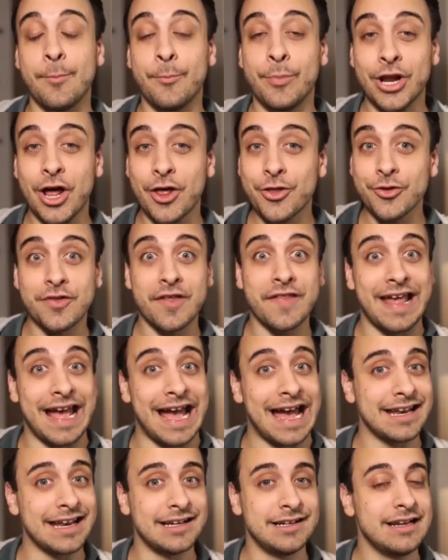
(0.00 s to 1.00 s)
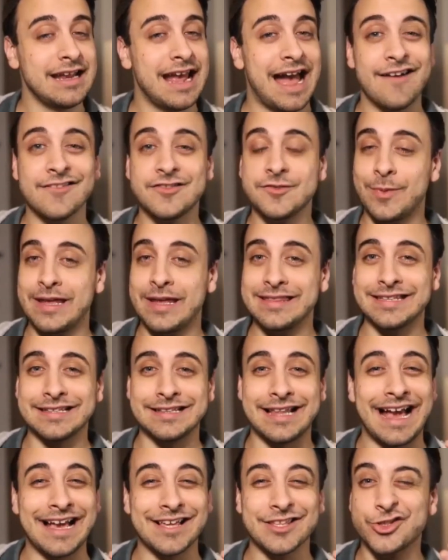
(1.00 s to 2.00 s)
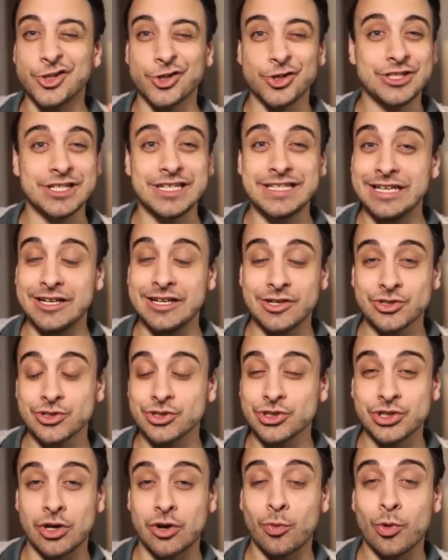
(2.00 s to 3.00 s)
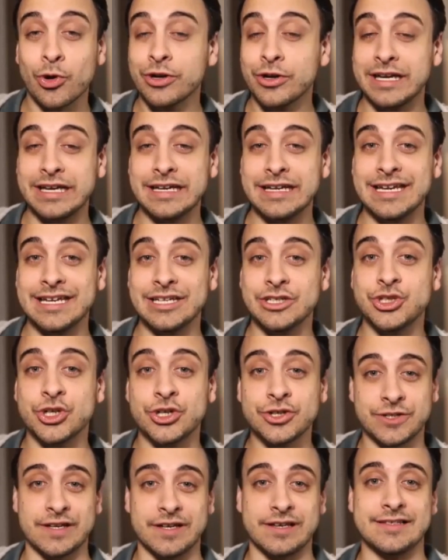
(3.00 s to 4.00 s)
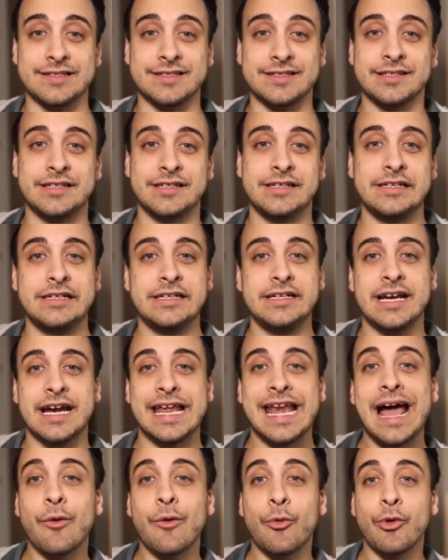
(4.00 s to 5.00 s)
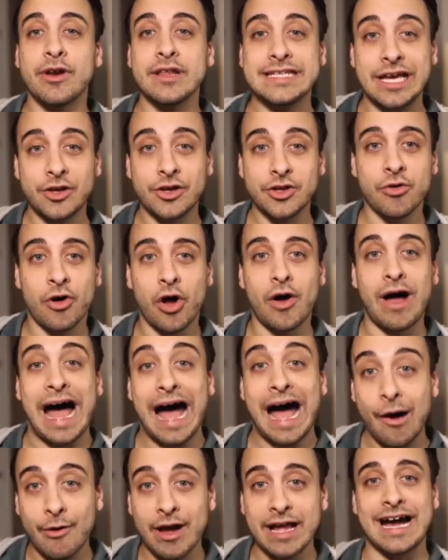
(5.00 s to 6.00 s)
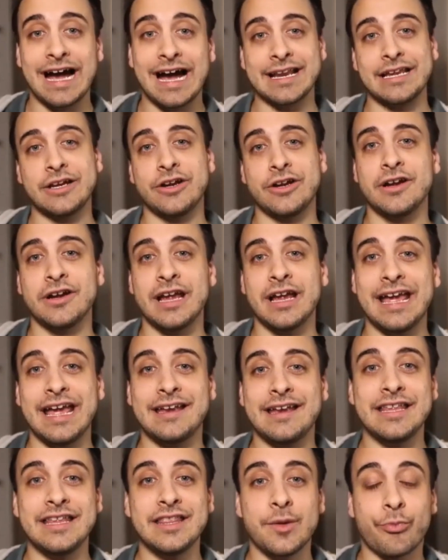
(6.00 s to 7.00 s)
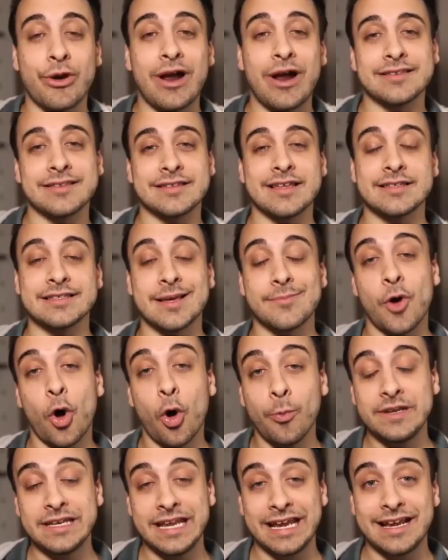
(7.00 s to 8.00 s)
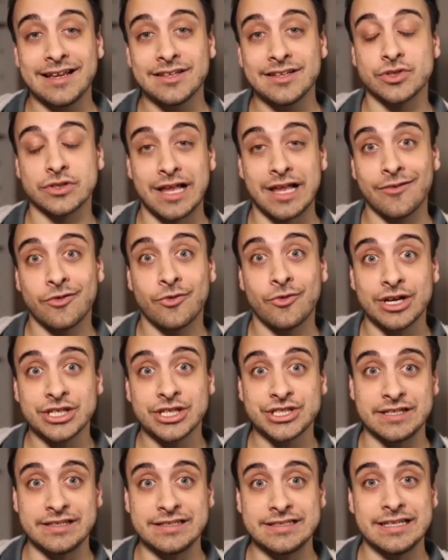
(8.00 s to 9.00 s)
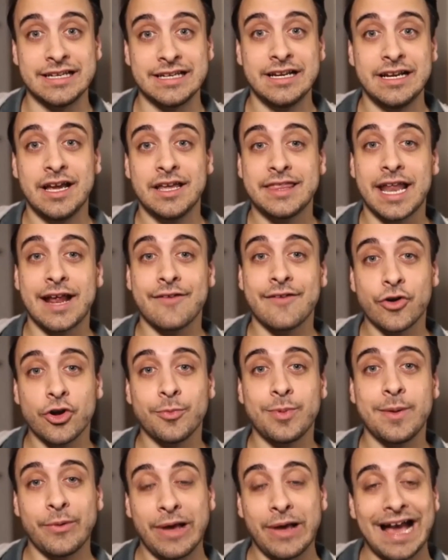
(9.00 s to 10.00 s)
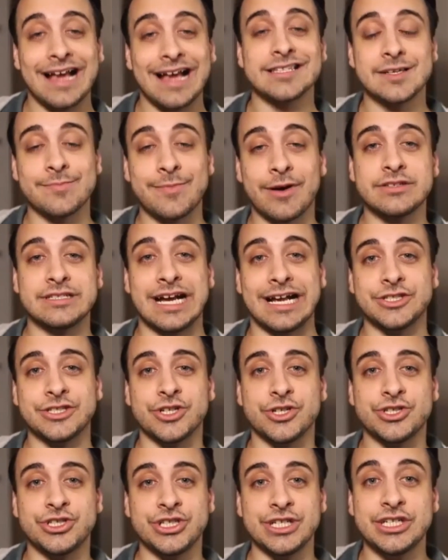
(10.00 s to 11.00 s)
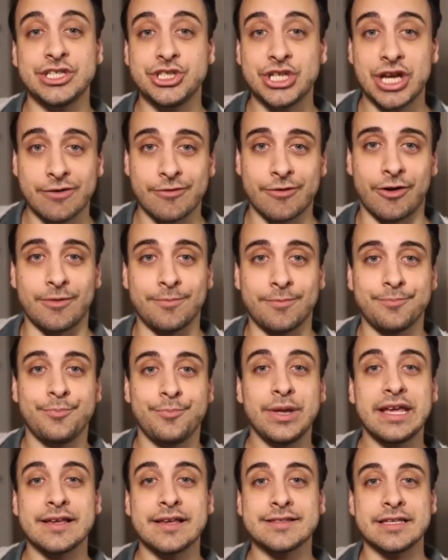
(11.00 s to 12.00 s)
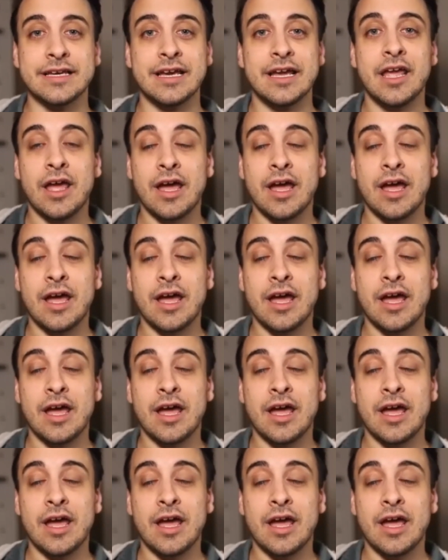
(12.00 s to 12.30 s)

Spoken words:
But other than that, I've spent the last 13 years or so working in churches. And I want to tell you all how I got here. And in the process, I'm hoping to answer a lot of questions that I've heard people ask about dotChurch in general, because